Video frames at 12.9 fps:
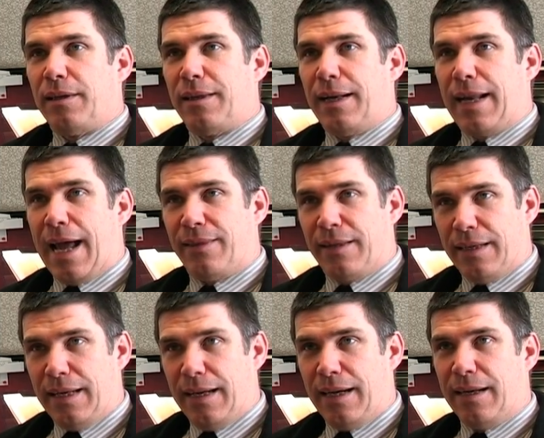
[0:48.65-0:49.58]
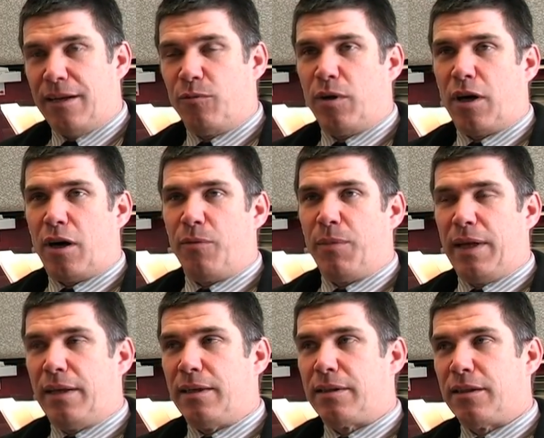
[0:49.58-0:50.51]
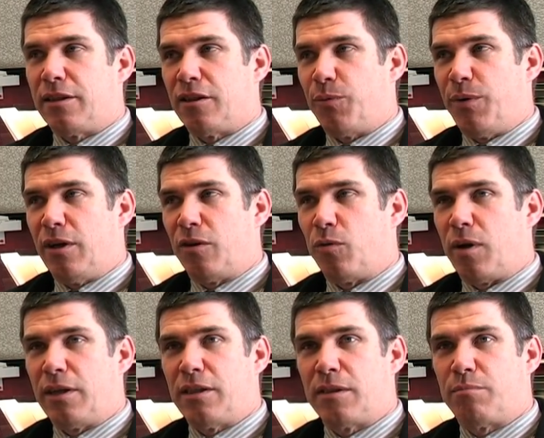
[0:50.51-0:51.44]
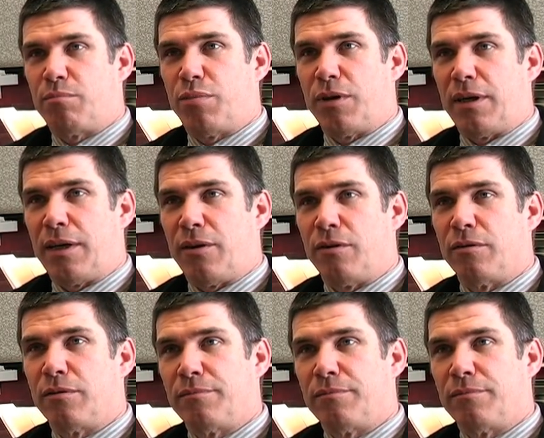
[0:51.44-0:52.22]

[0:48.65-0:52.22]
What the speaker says: that had the need, and we'd already made the decision that we didn't want to just put another